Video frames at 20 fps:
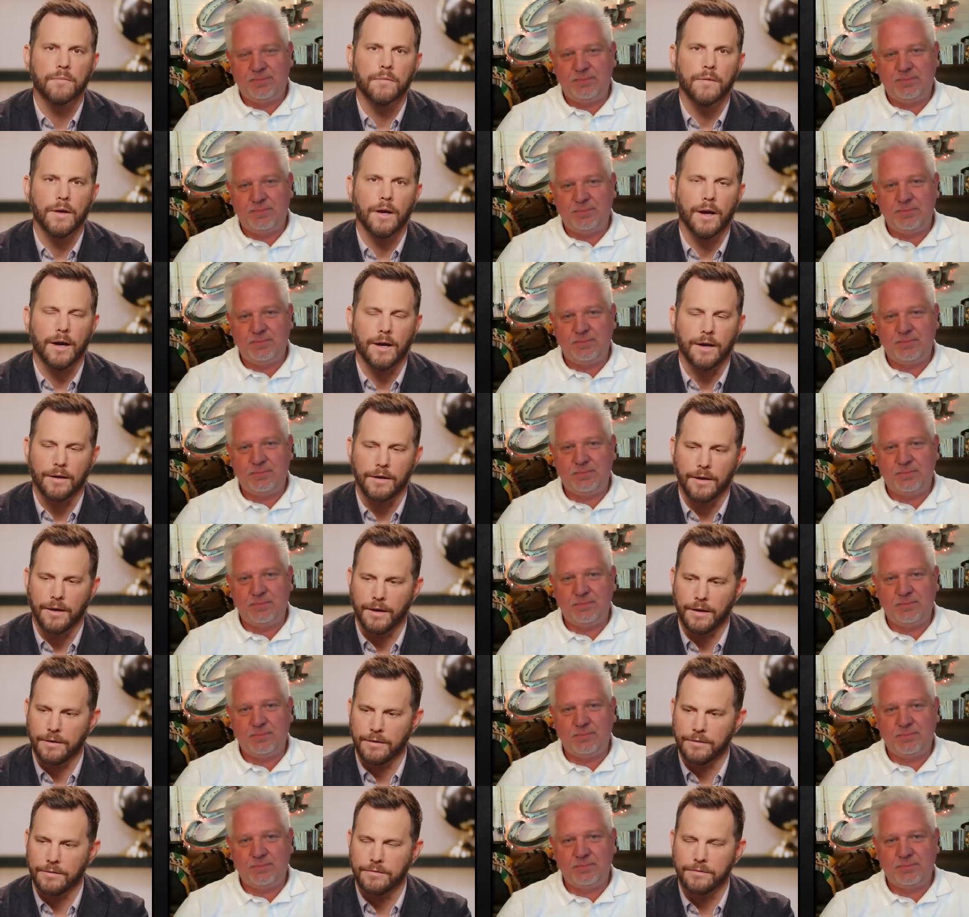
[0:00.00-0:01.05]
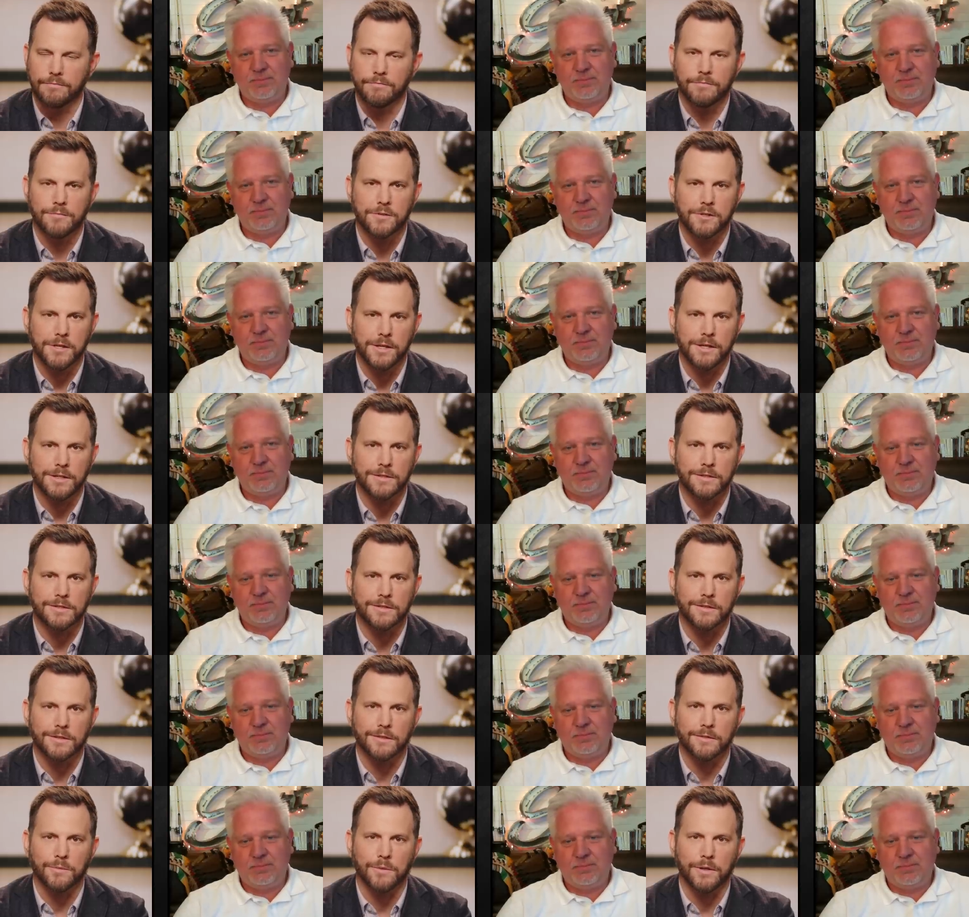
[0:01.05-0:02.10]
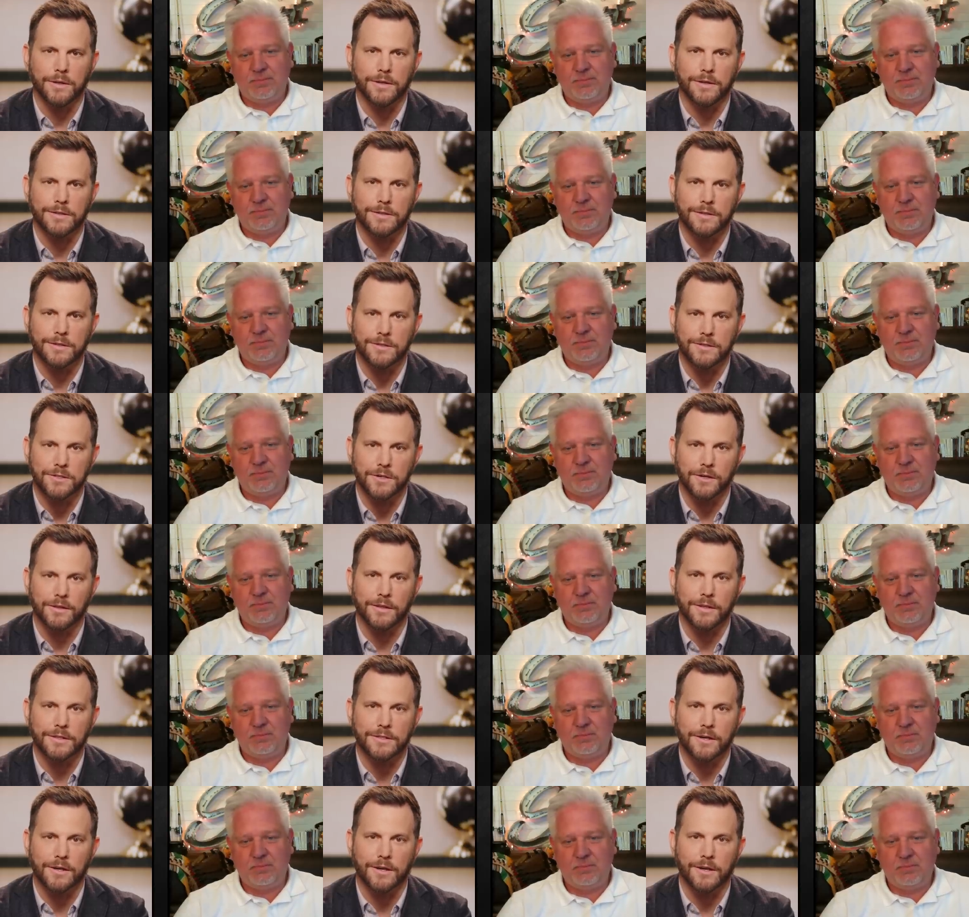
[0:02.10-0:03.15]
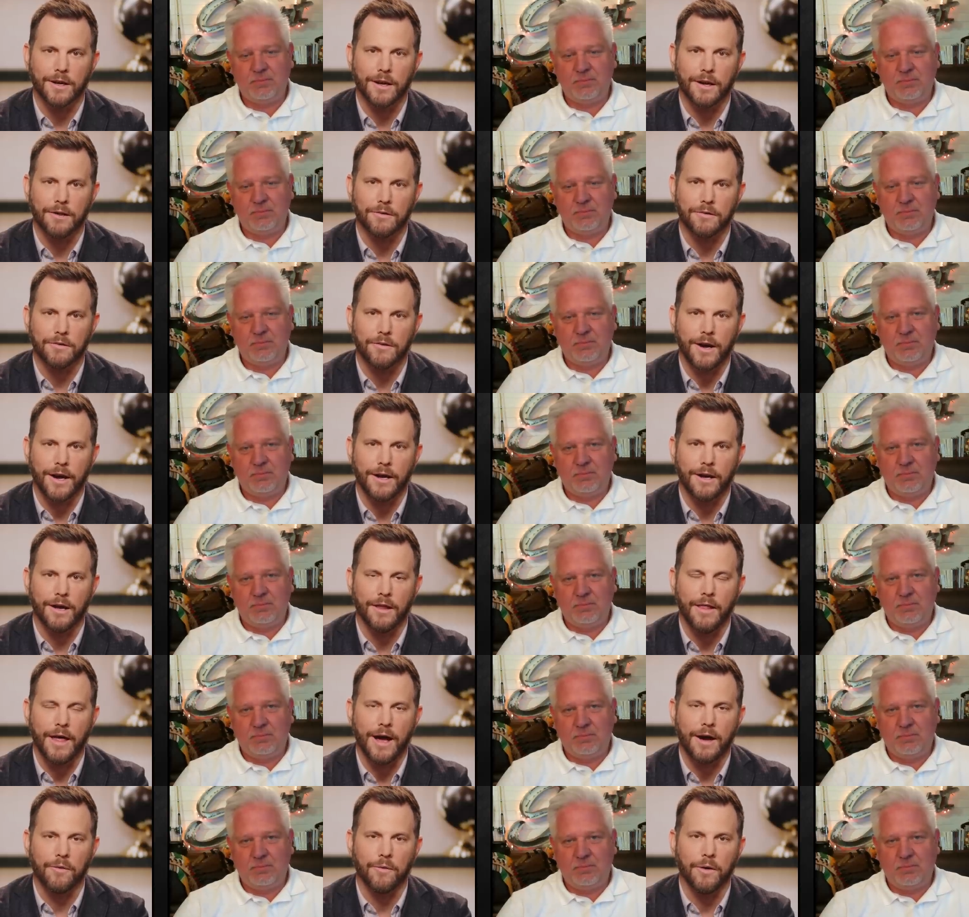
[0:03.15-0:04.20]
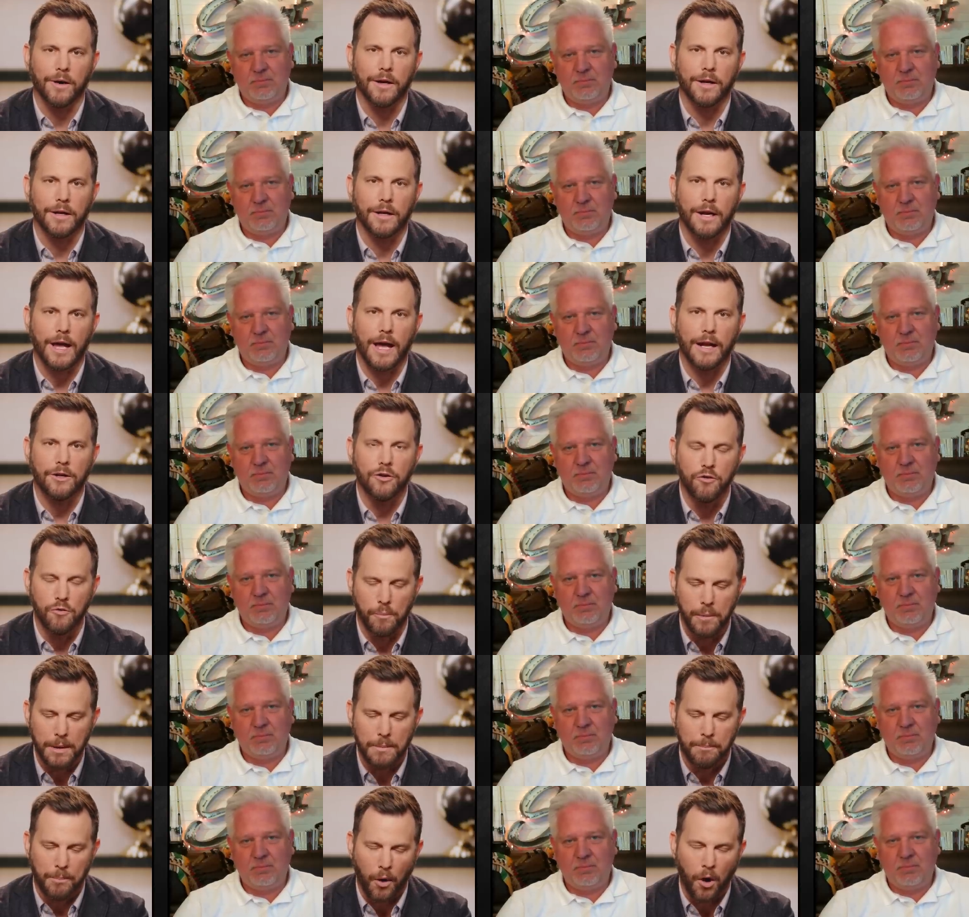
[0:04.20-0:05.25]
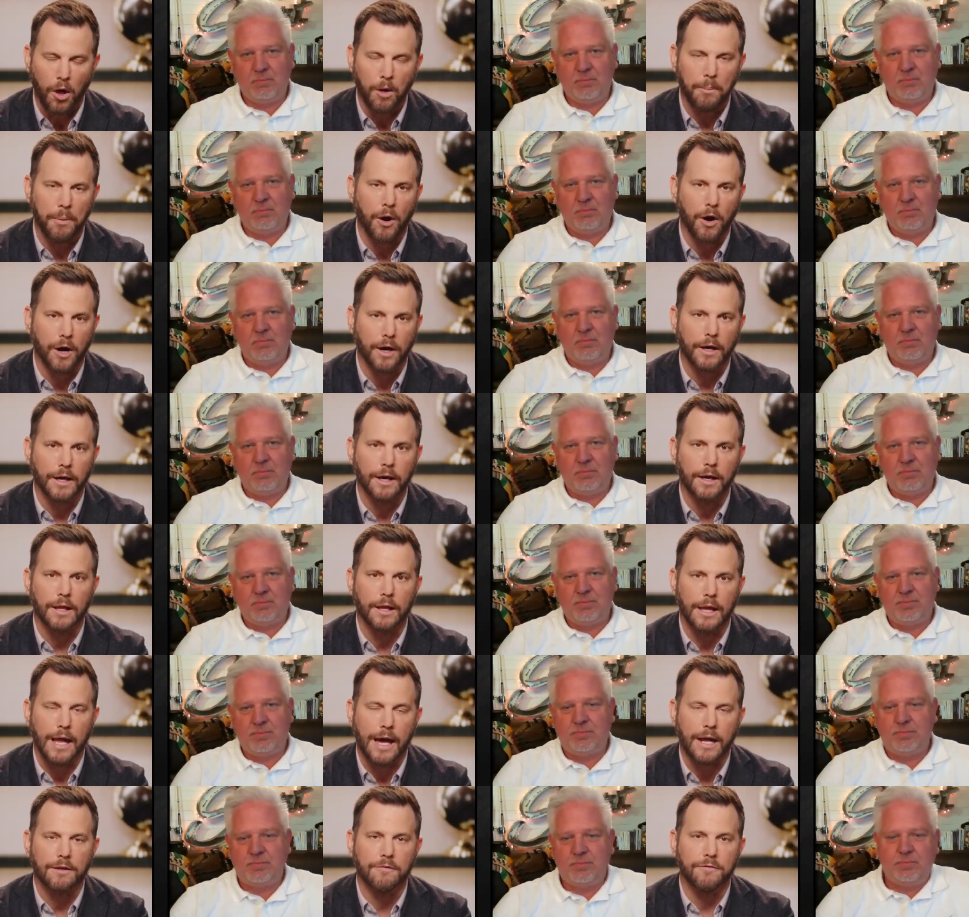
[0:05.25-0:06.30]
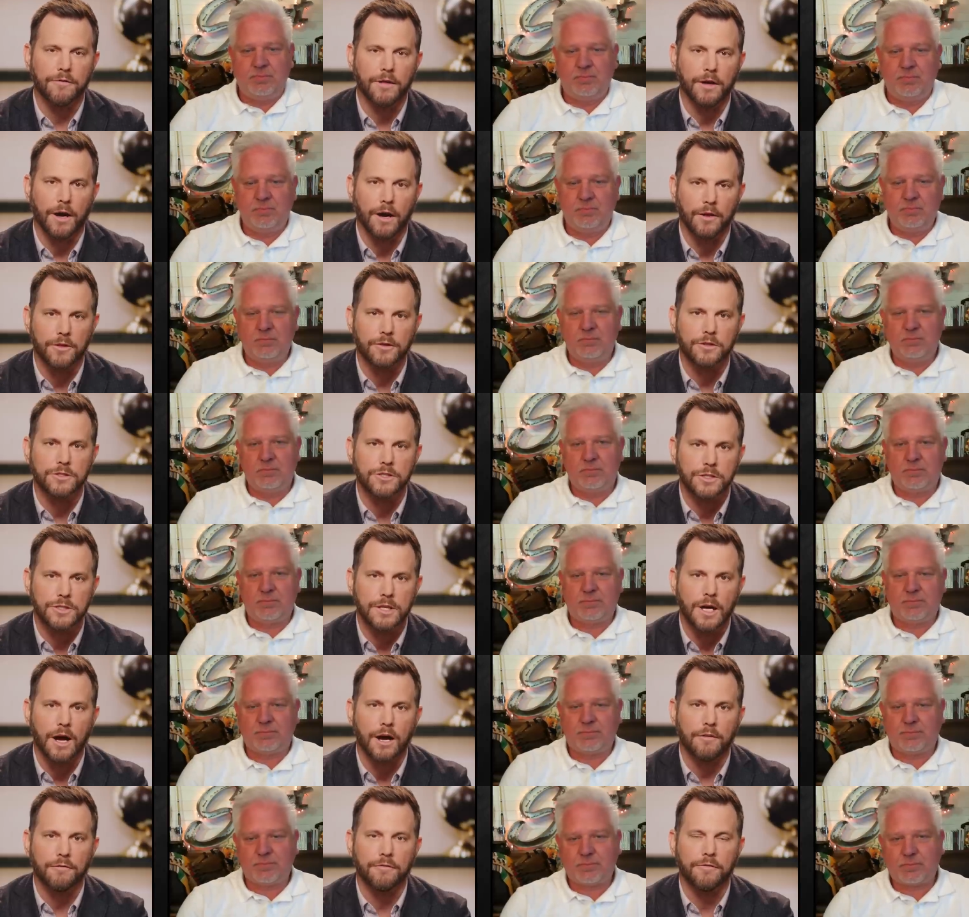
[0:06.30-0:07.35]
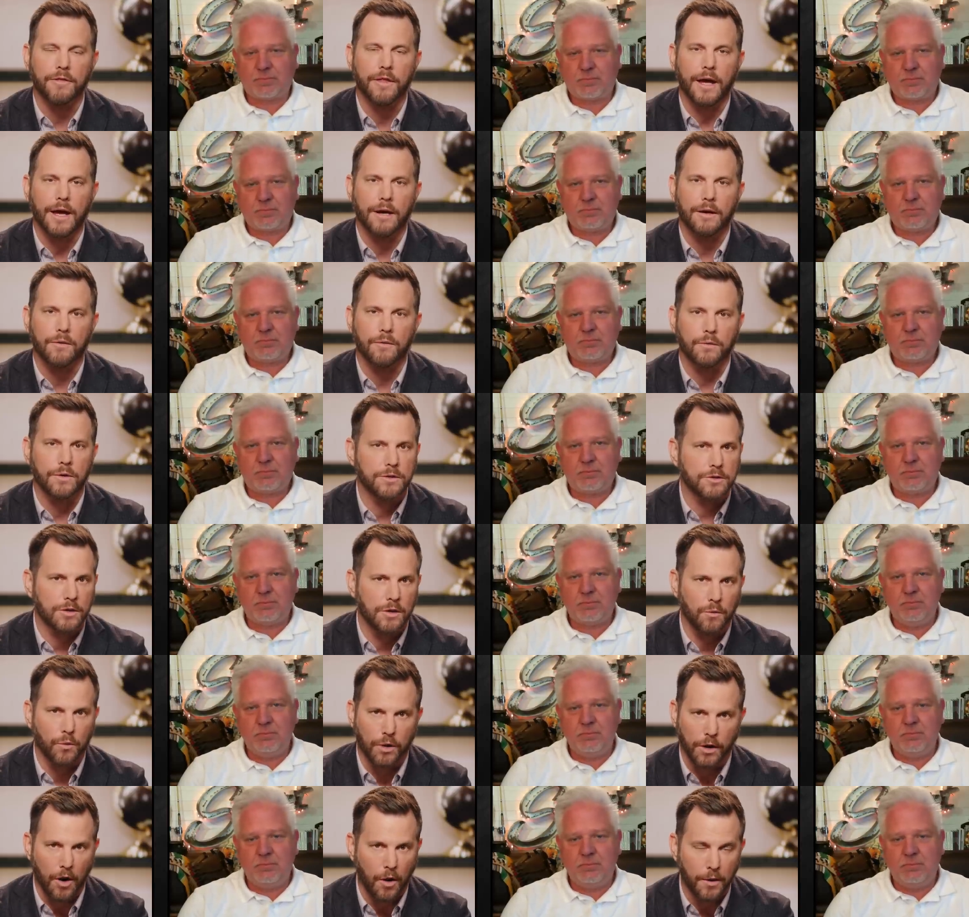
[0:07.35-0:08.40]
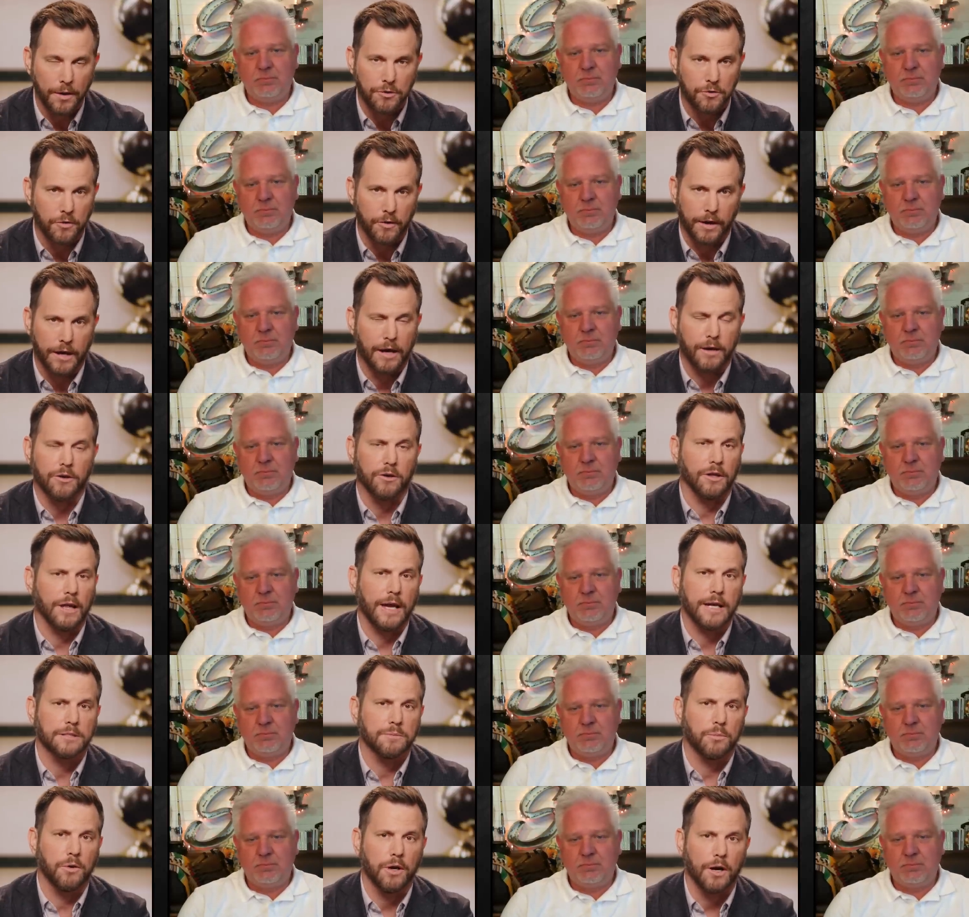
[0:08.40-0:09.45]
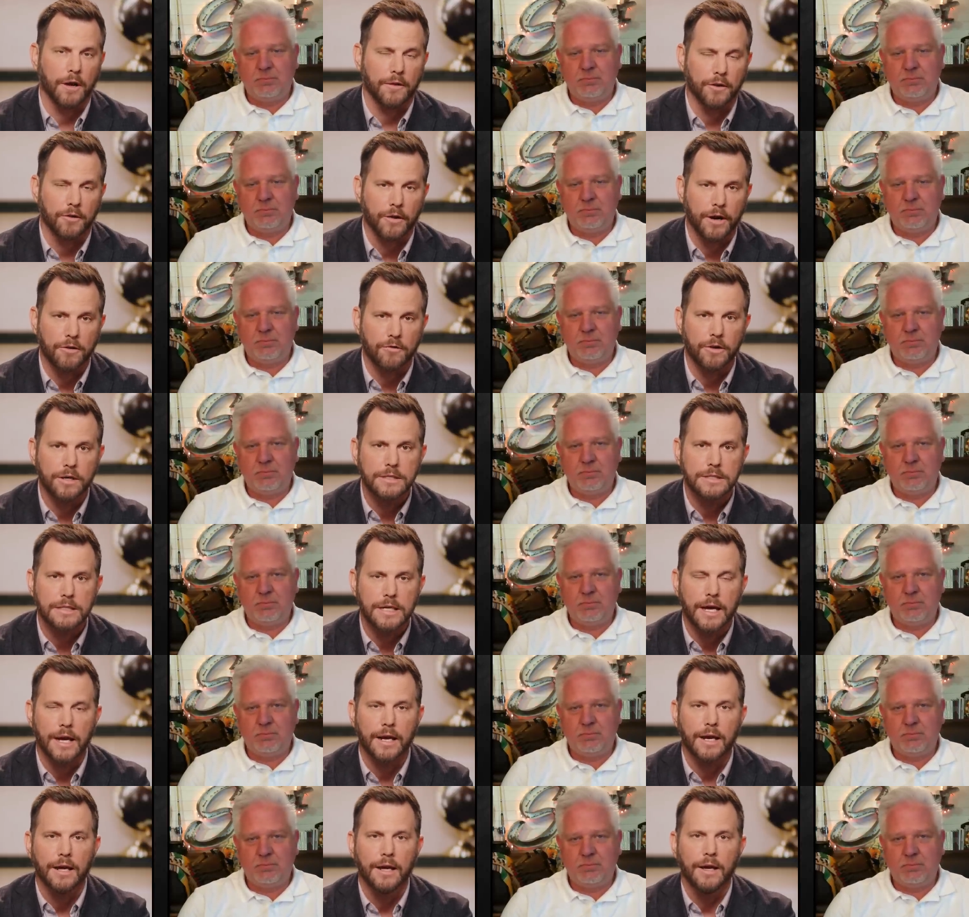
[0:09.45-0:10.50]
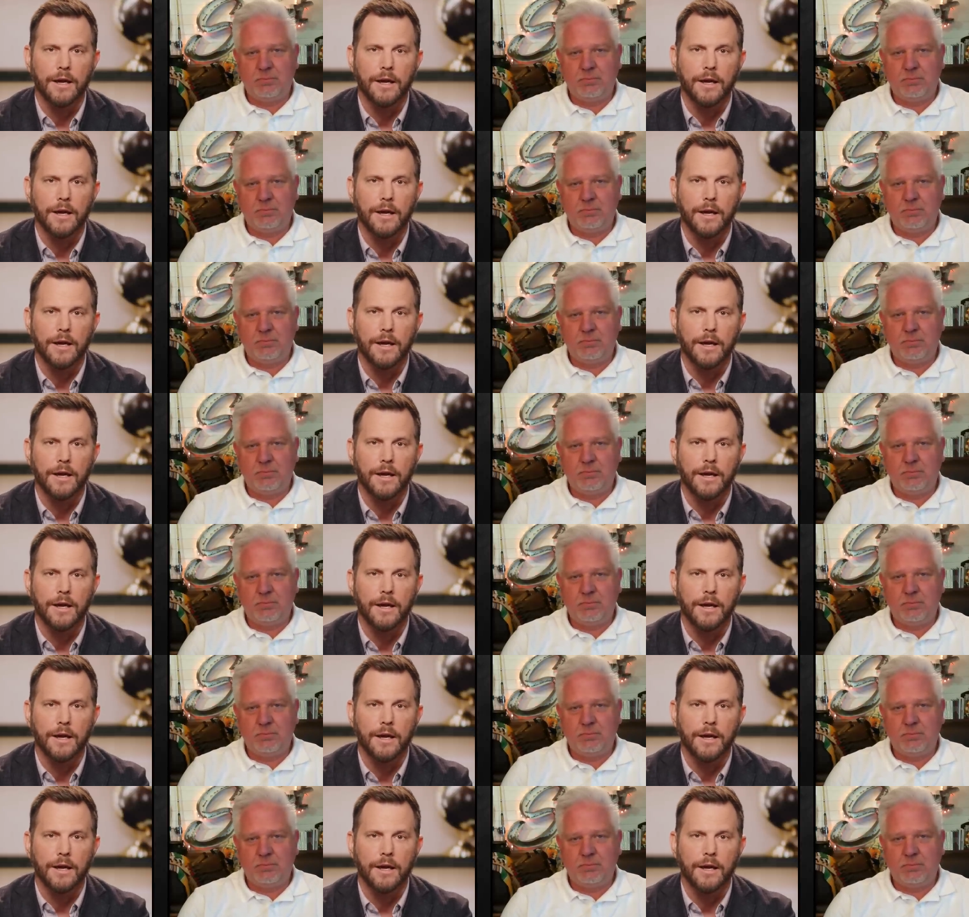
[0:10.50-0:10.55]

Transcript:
Speaker 1: Yeah, and geez, you, well, you, you certainly turned out right on that one, and and you've been ballparking a lot of the other stuff that is we're going through right now. Your last book on the Great Reset,